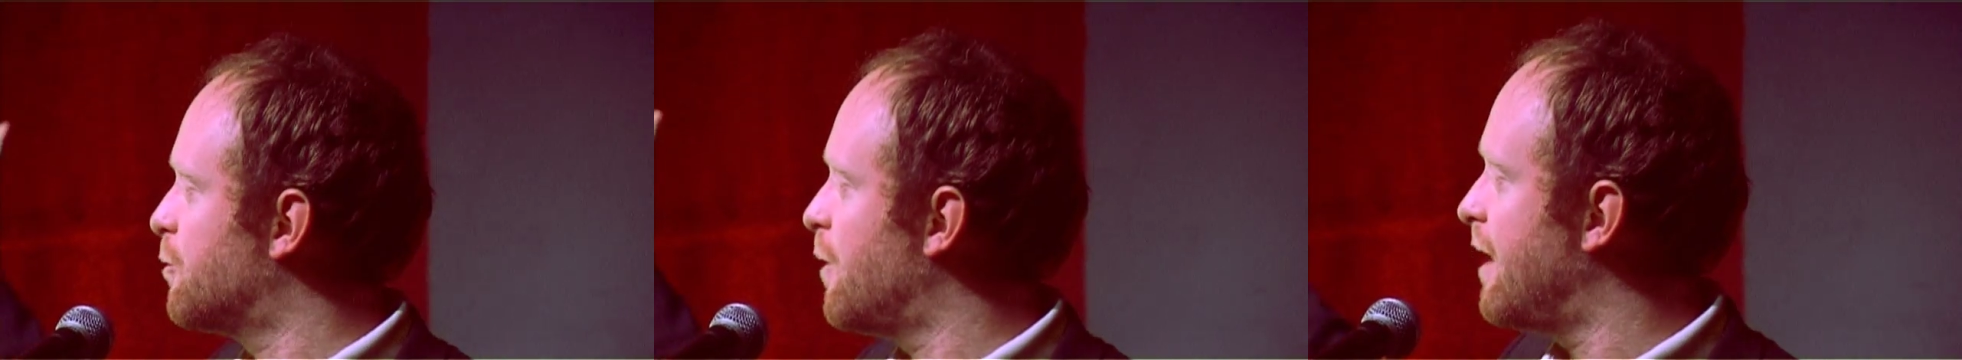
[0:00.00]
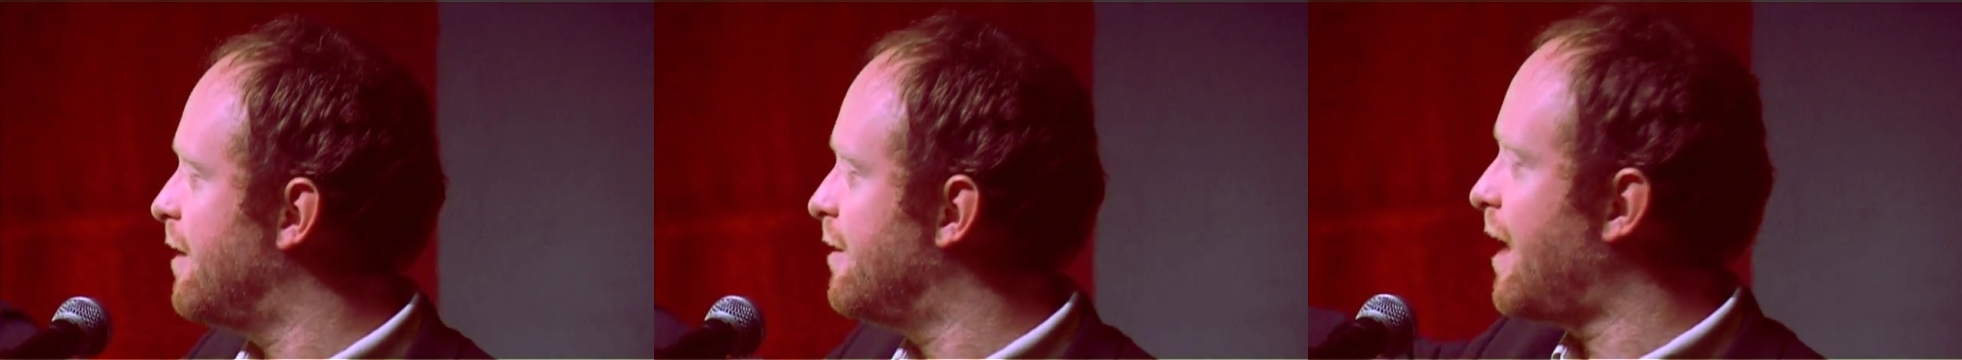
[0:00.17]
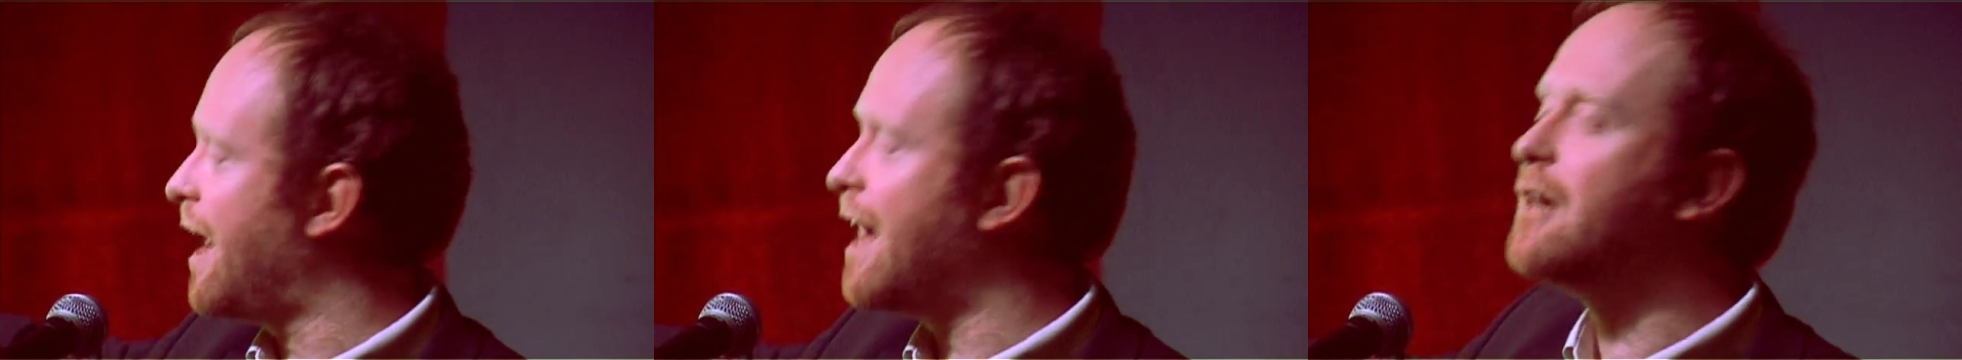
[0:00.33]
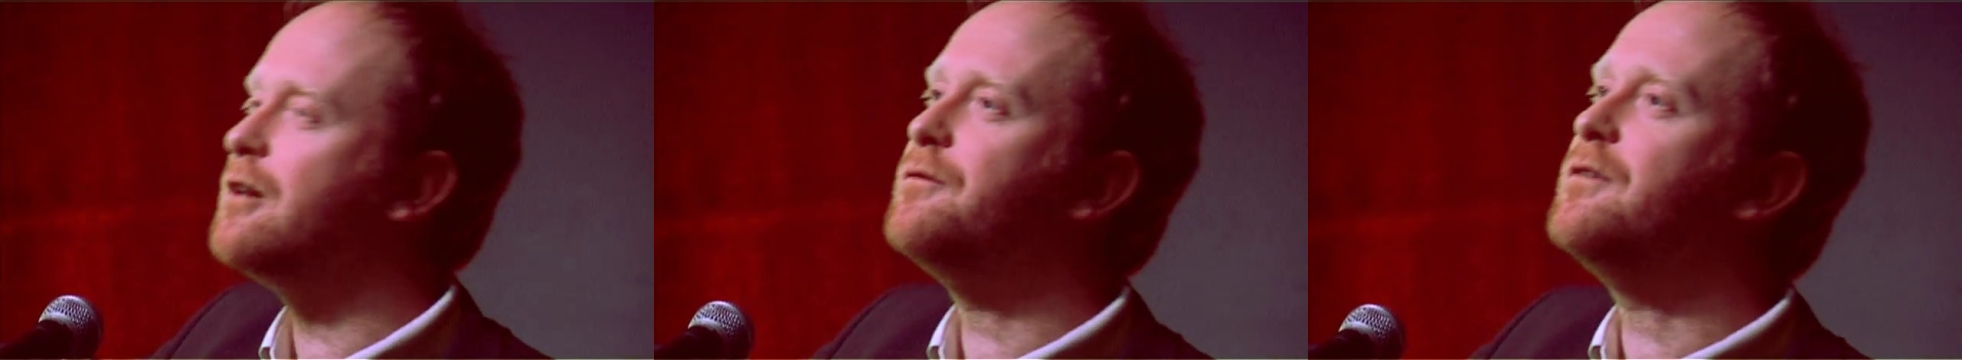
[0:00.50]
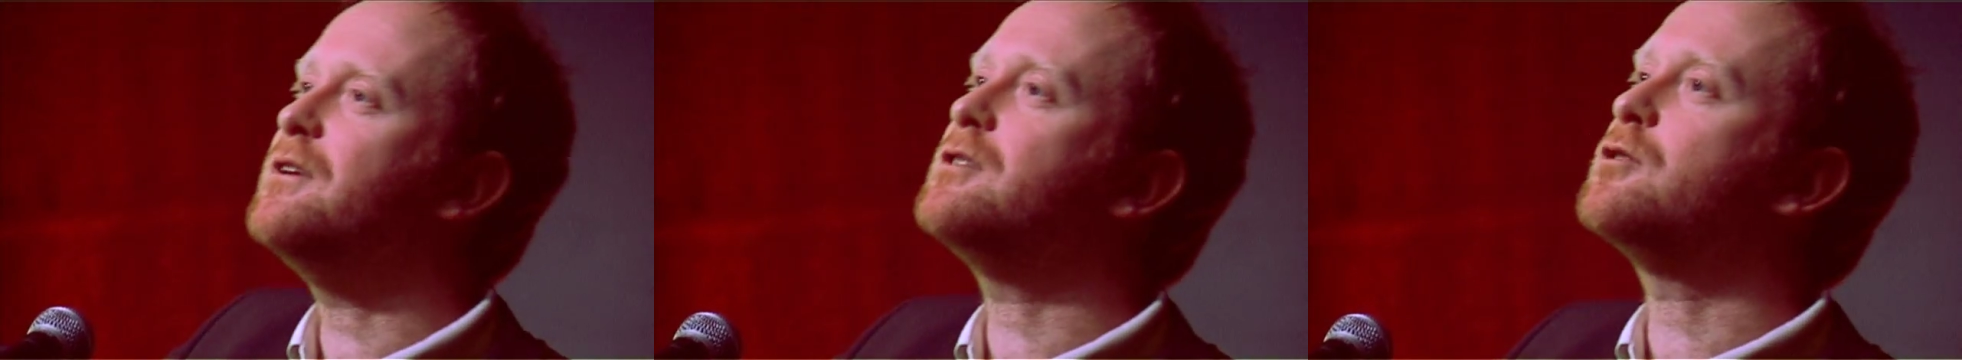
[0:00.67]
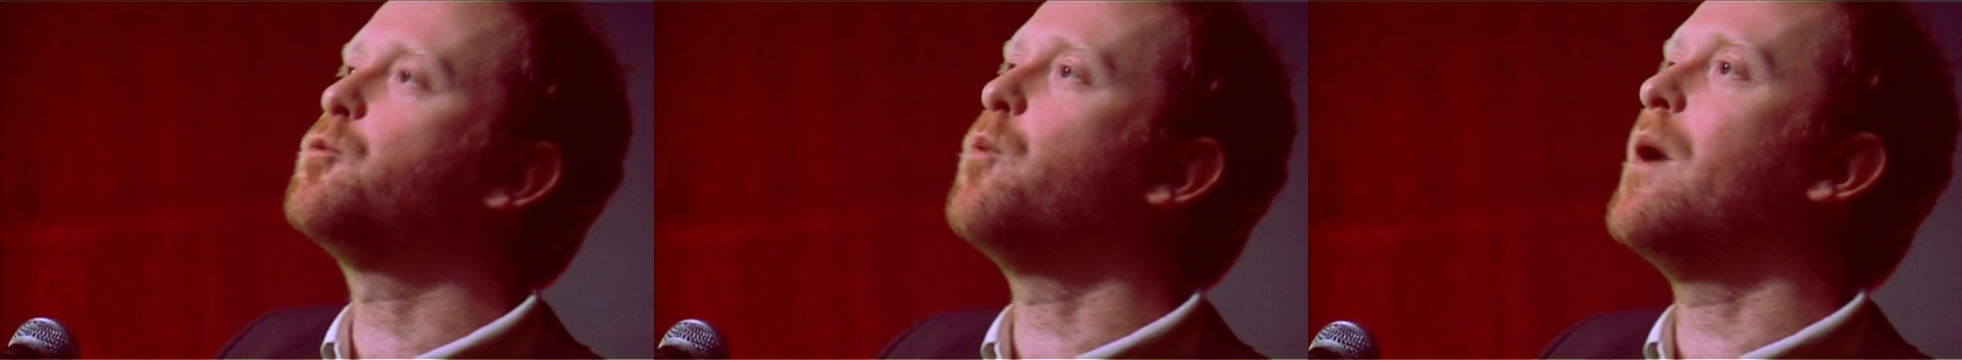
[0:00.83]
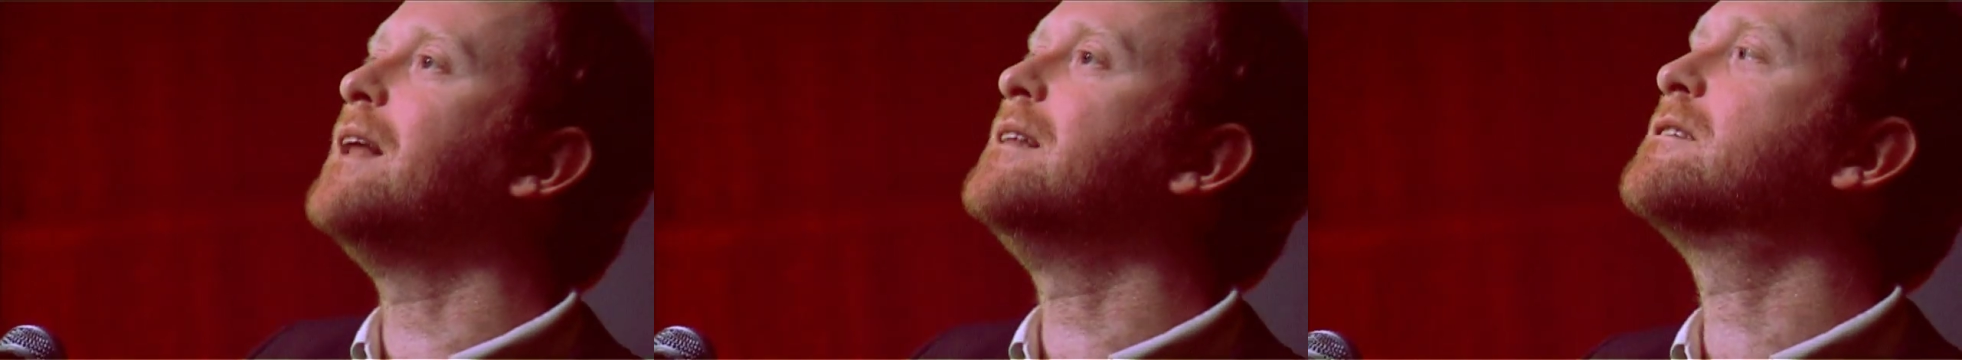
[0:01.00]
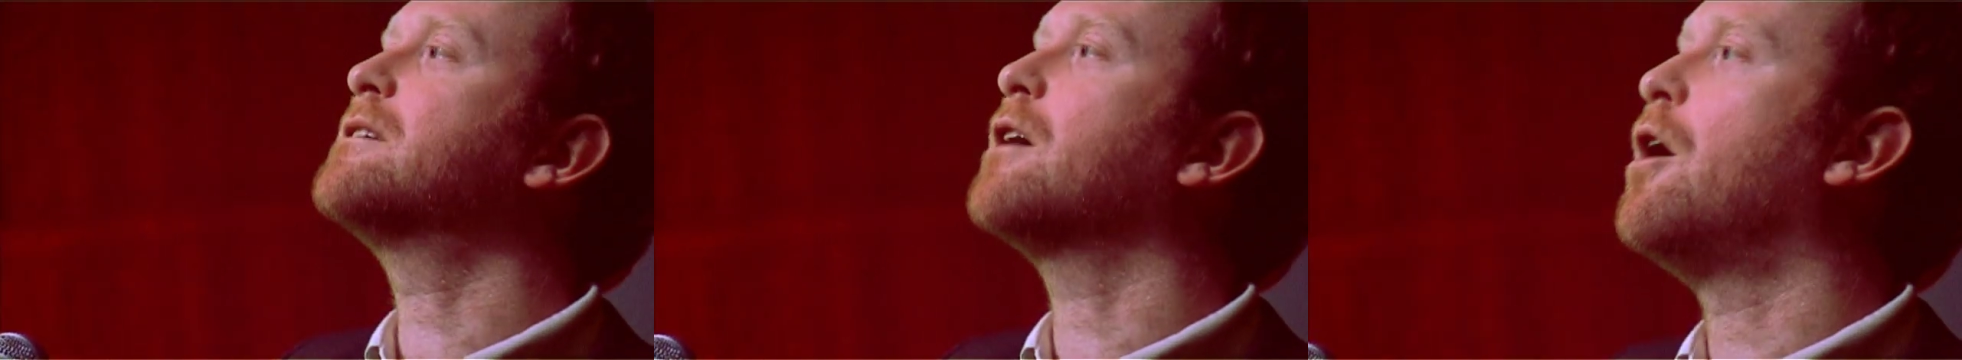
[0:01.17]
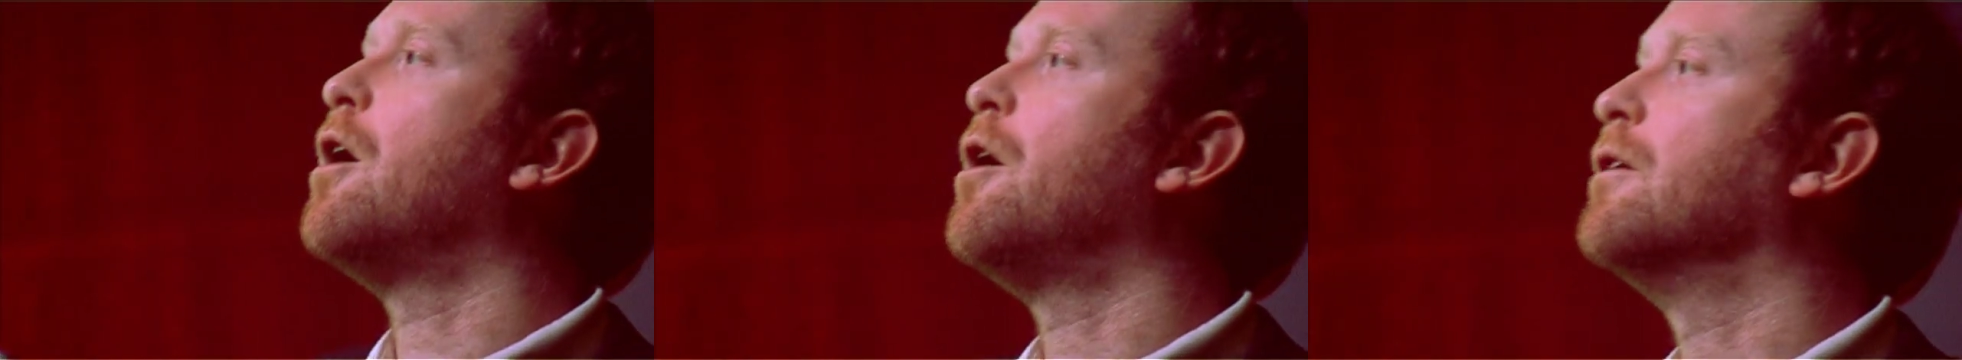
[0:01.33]
When Elvis
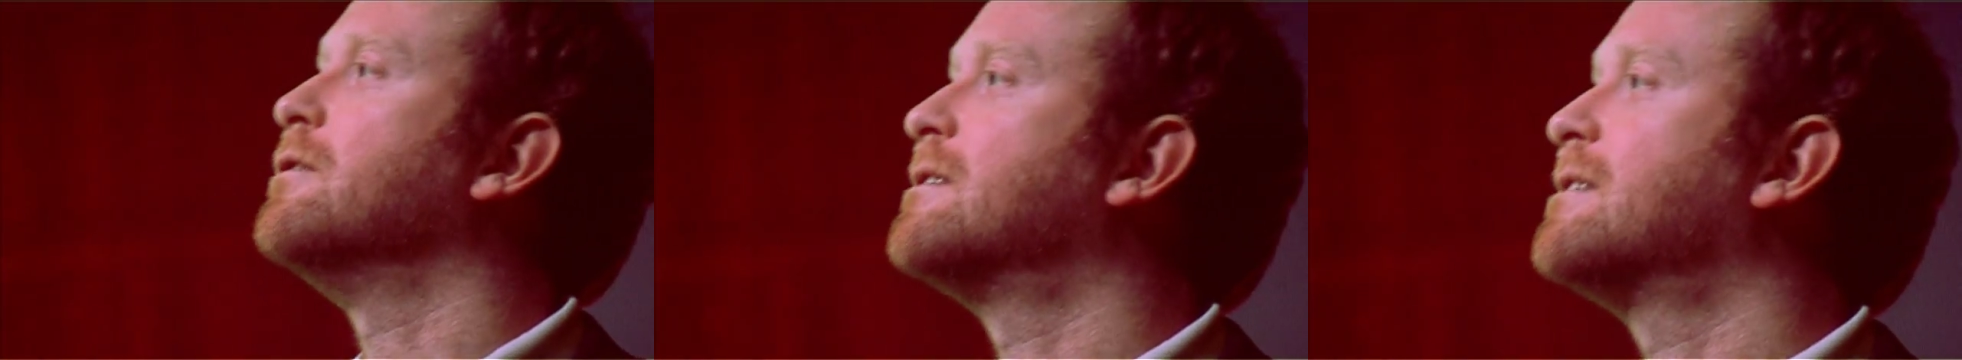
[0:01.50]
went on